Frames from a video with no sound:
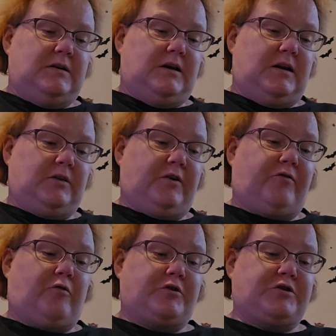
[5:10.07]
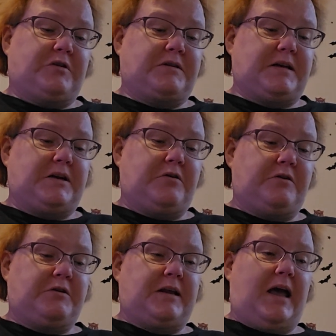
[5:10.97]
And I look forward to it because I know
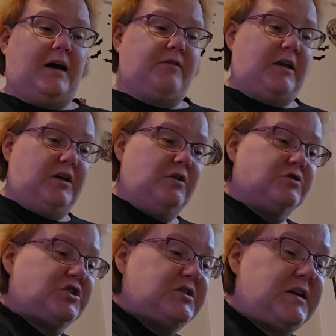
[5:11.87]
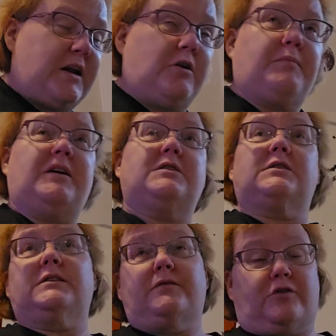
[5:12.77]
they're going to have a huge container being
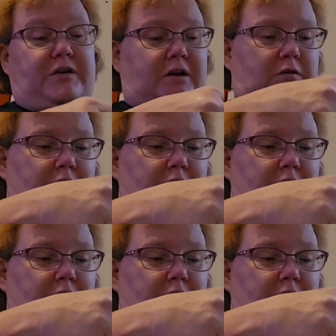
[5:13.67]
delivered here.